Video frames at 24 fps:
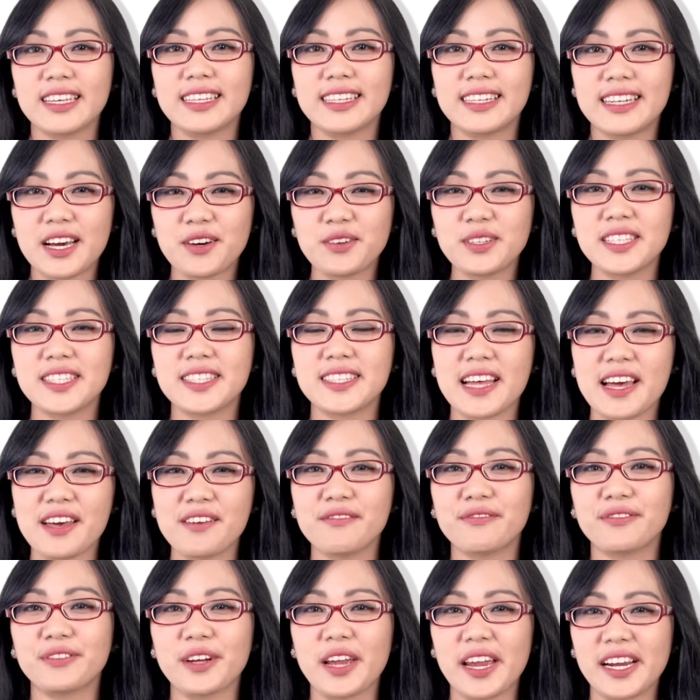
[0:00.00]
Now it's
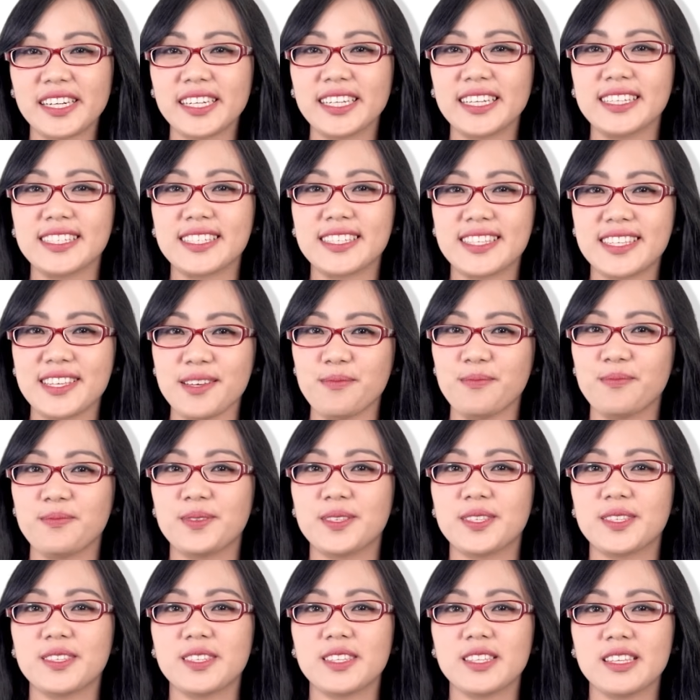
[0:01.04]
time for Erica's
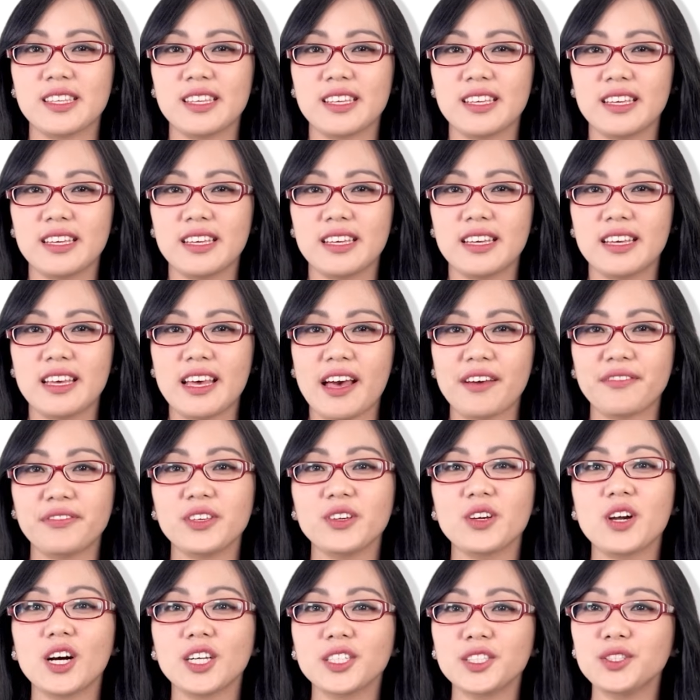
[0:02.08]
tips. Have
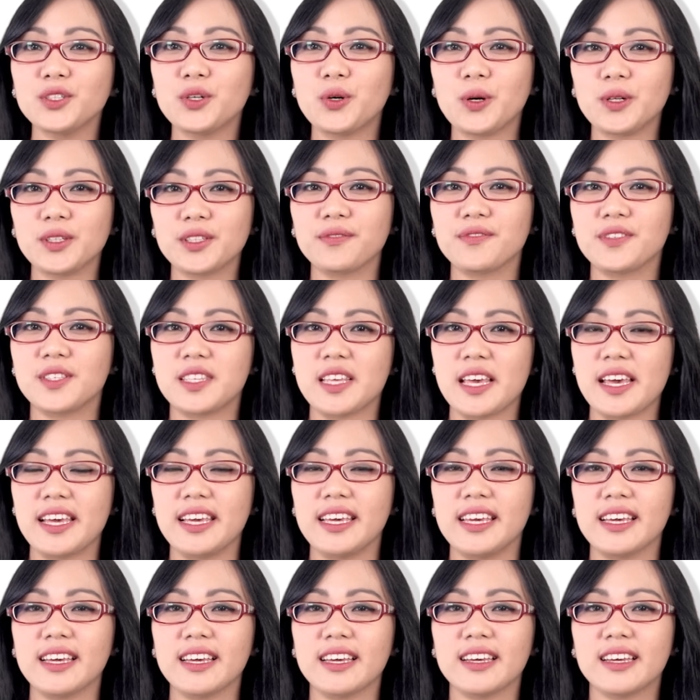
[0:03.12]
you gotten hold of
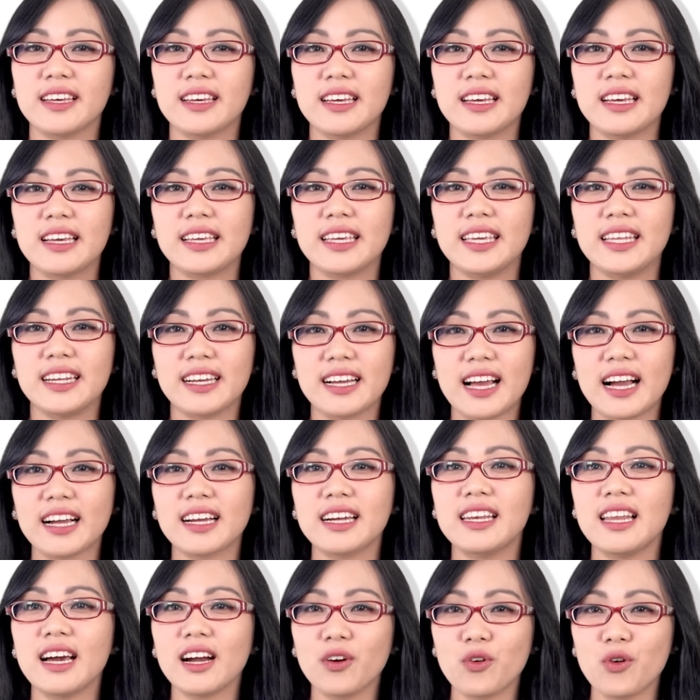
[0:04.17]
saying,
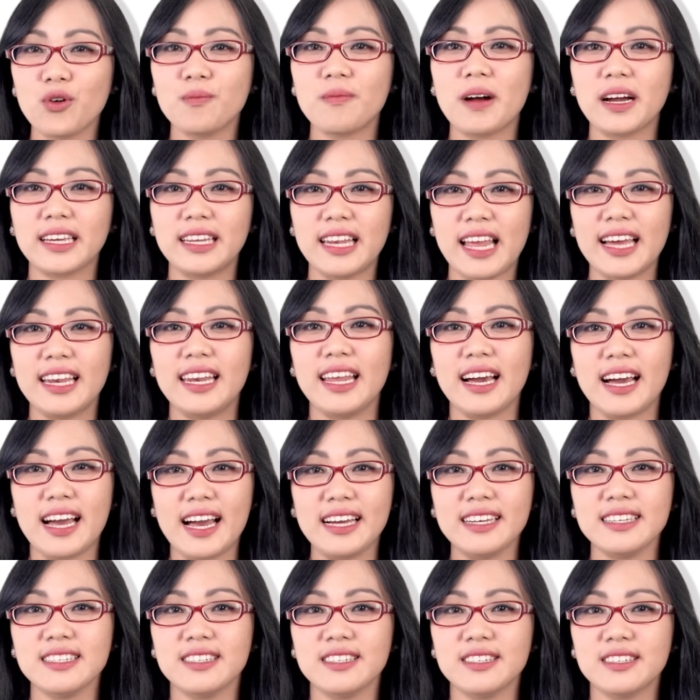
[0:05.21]
Kinagagalak kong makilala
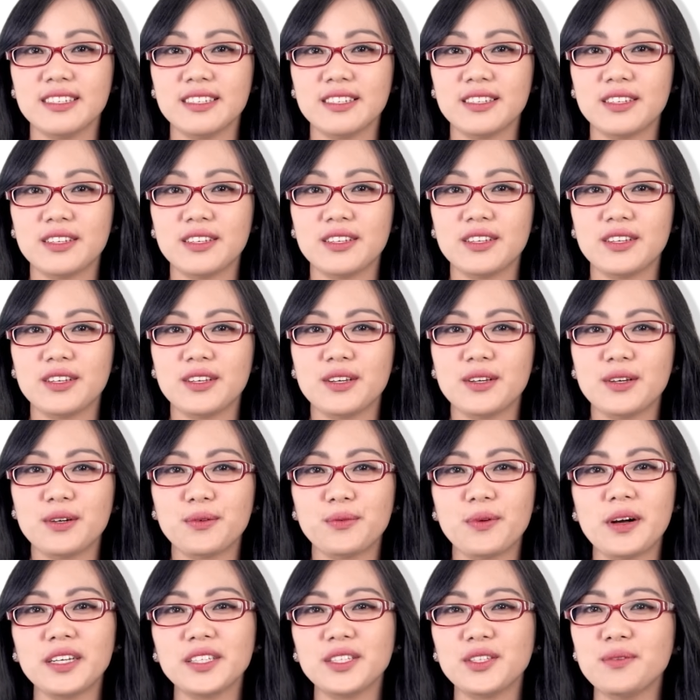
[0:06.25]
ka?
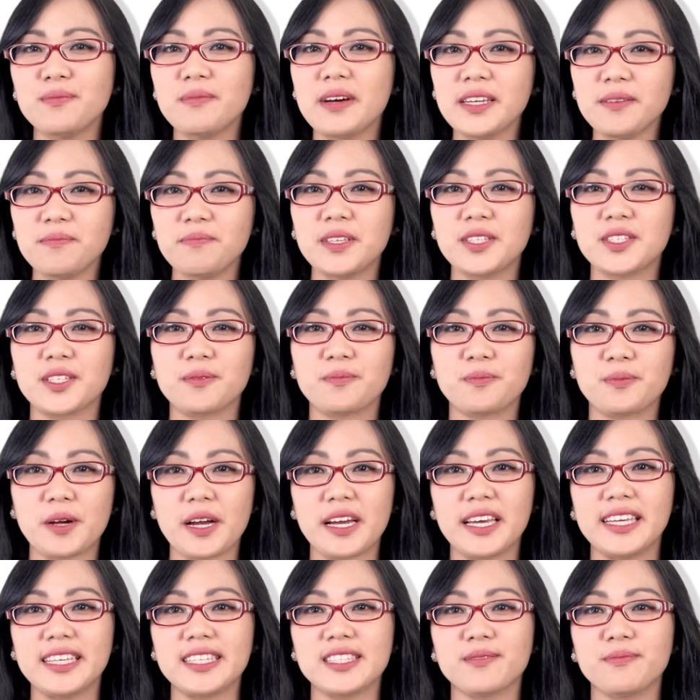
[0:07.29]
Well, you might be
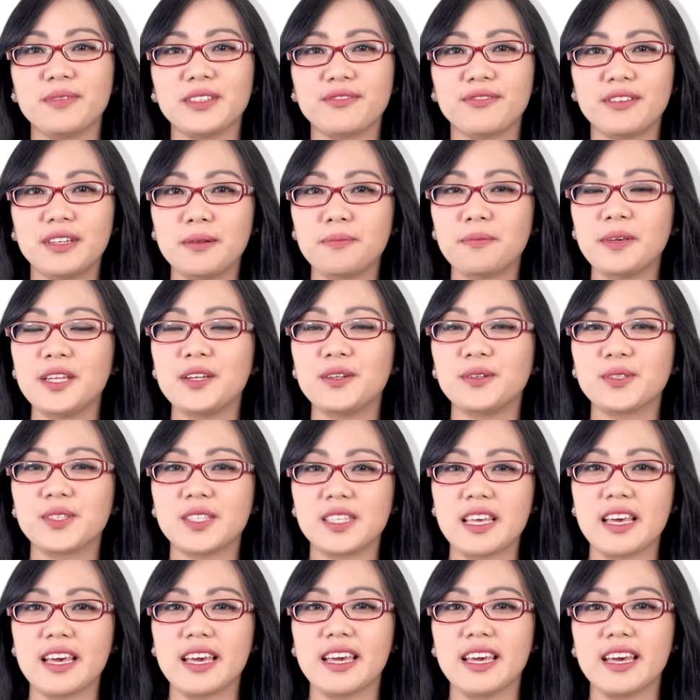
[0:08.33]
surprised, but Filipinos
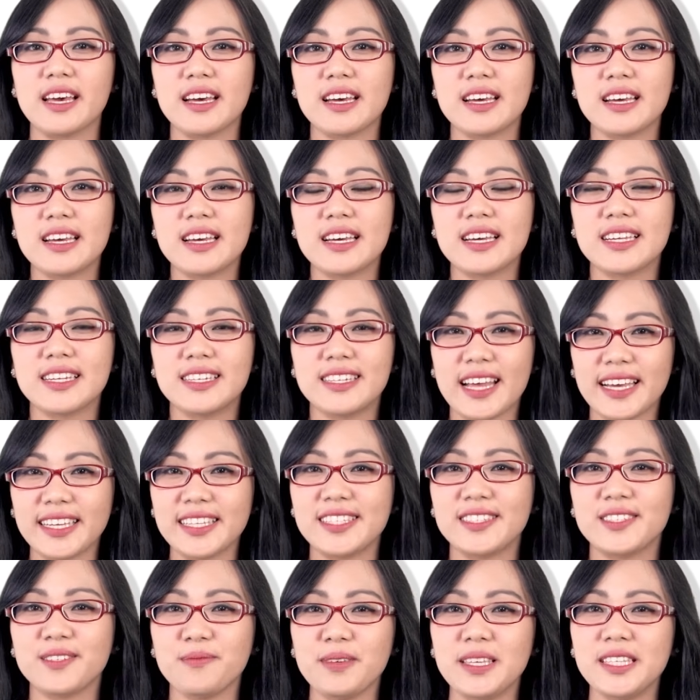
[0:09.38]
say,
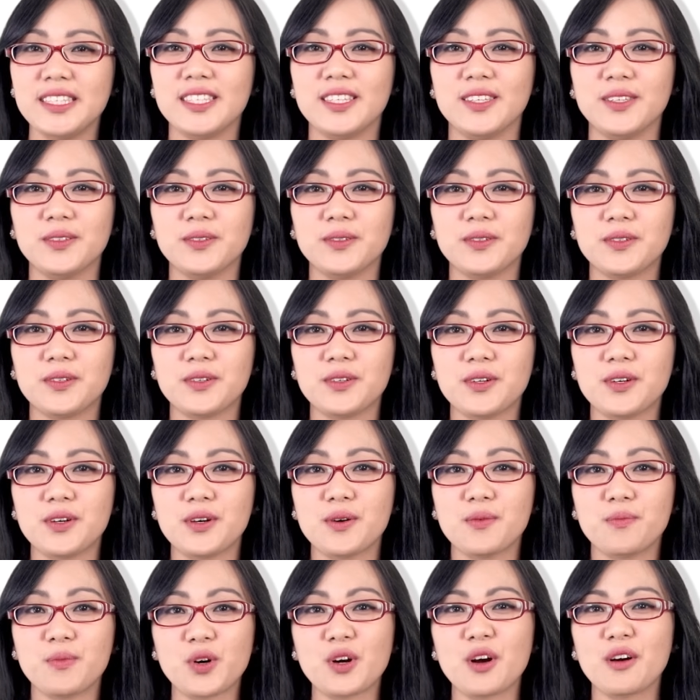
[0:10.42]
Nice to meet you,
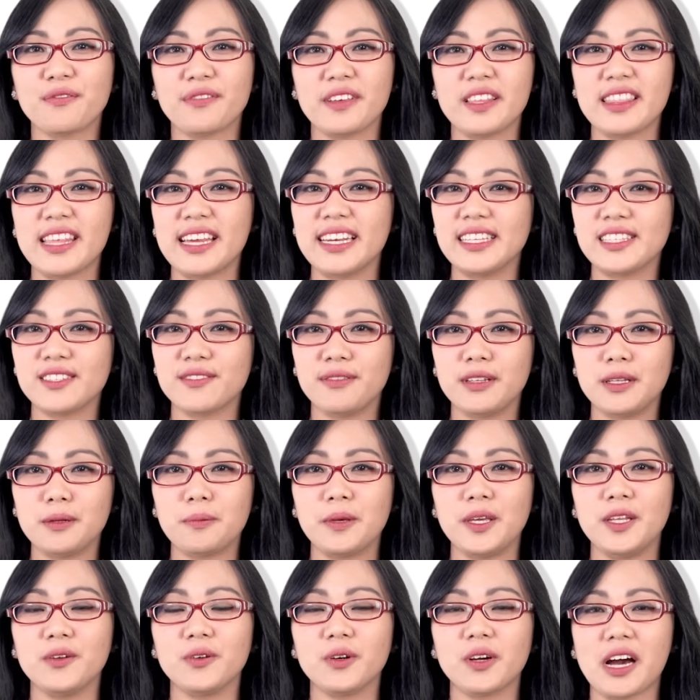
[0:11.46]
more often than its
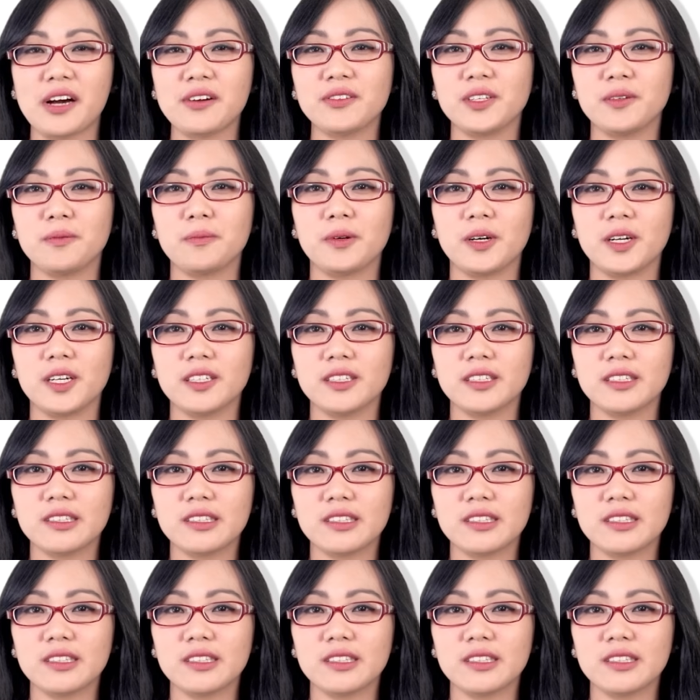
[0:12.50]
Filipino counterpart.